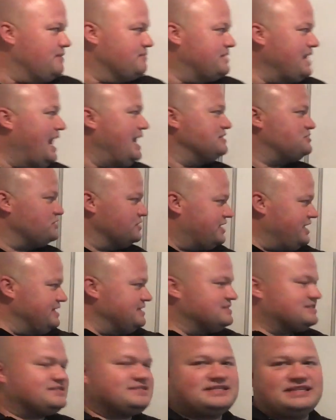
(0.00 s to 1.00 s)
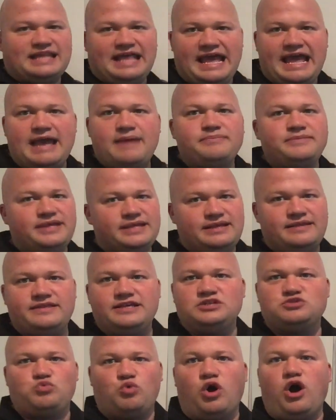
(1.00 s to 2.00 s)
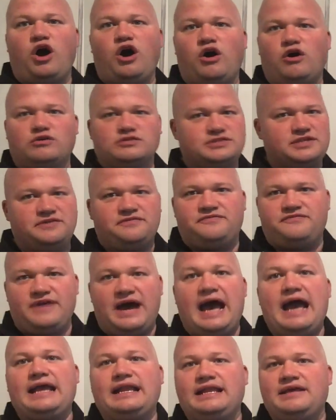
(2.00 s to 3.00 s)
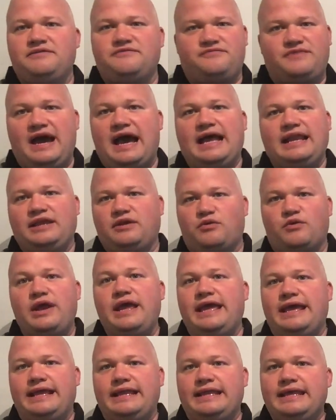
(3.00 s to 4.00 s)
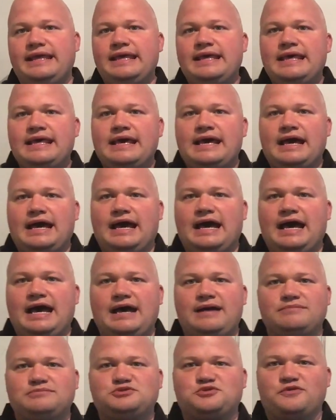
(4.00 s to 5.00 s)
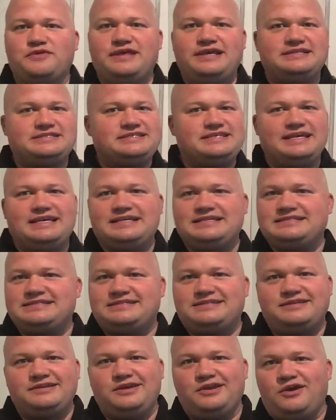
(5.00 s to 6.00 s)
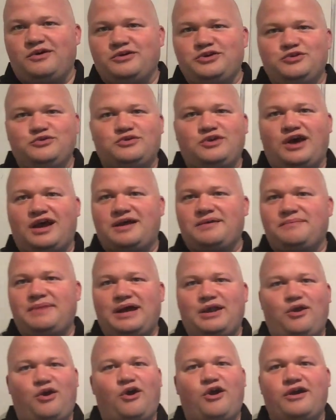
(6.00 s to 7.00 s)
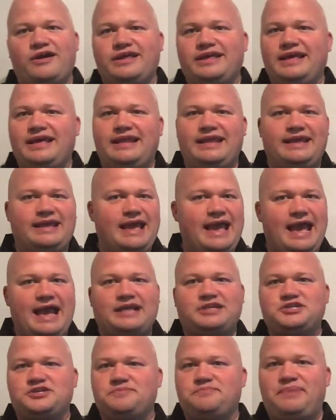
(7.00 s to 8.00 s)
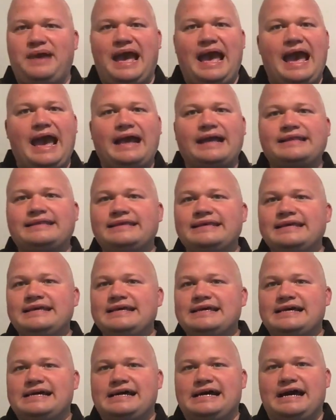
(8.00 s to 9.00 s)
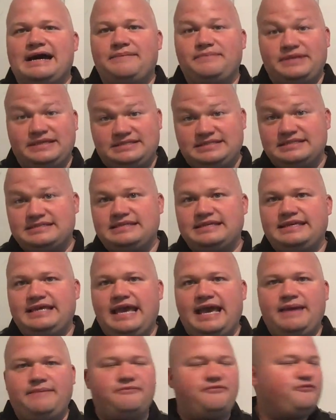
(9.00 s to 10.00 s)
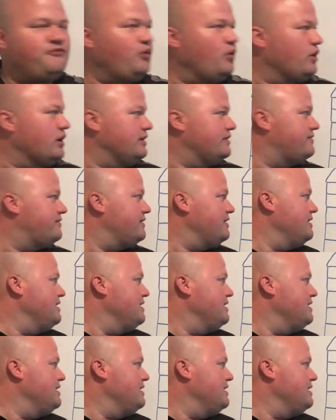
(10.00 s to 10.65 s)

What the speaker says: Guys are getting slammed into these walls at a violent rate. So this is, you talk about hard-hitting, action-packed. This is the game for it.